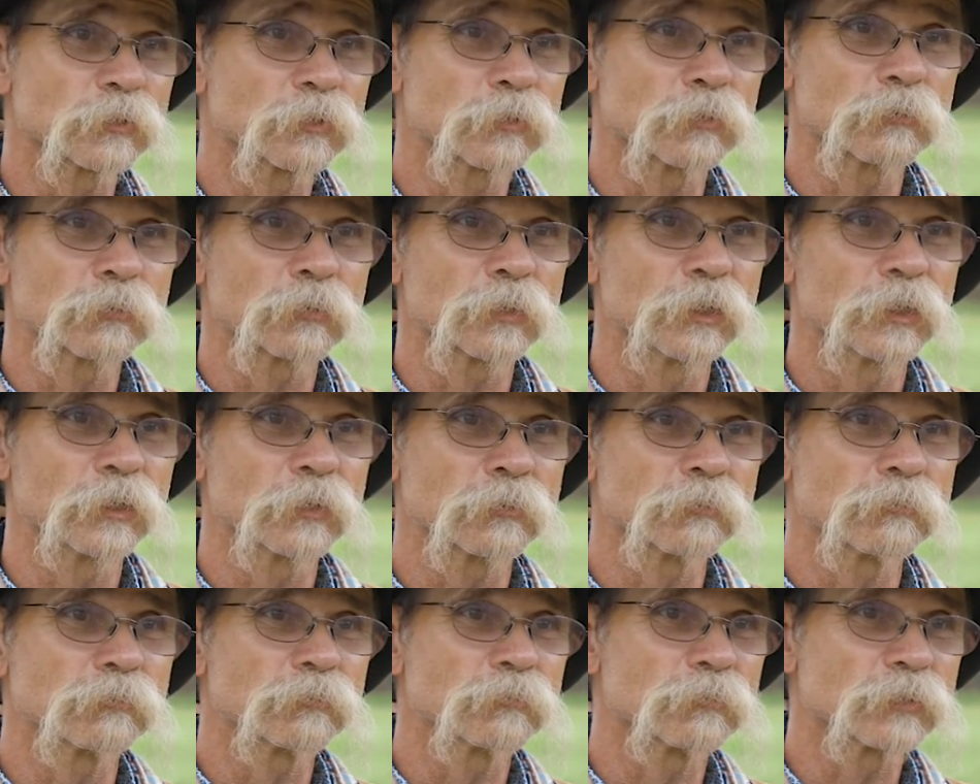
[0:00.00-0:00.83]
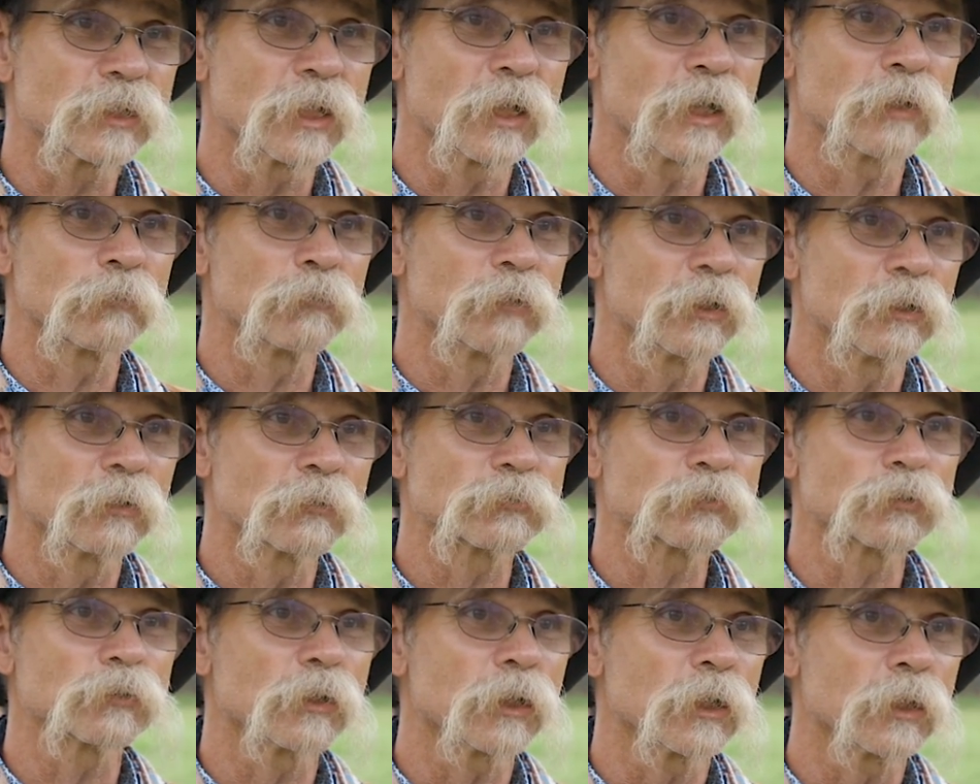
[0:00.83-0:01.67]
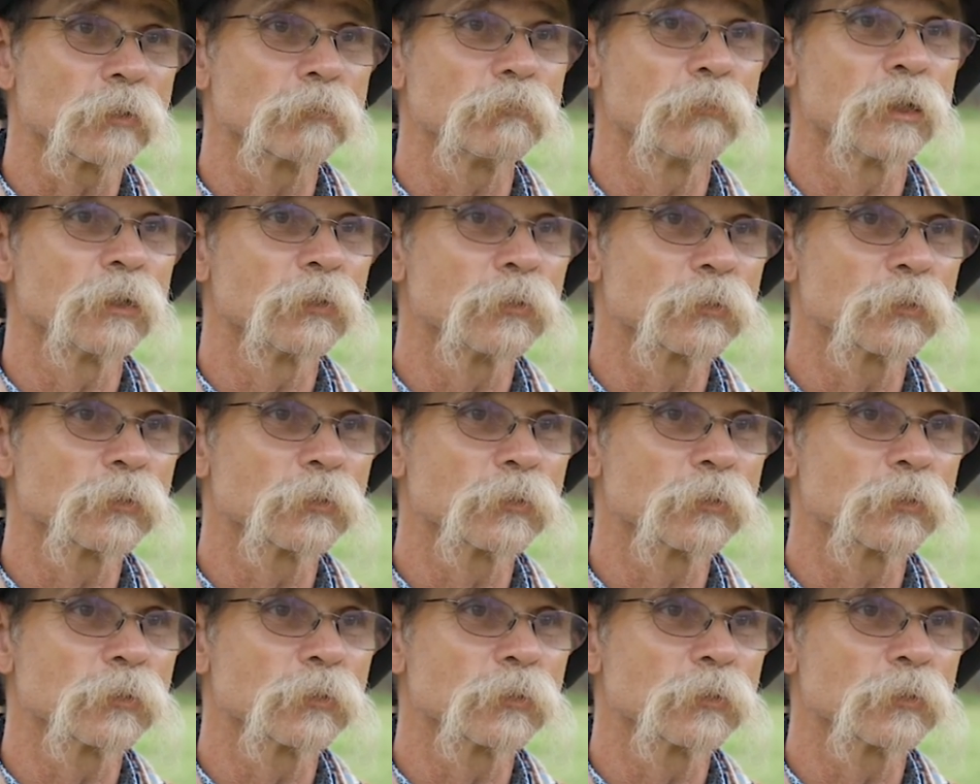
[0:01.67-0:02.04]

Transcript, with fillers: to get time off to ride my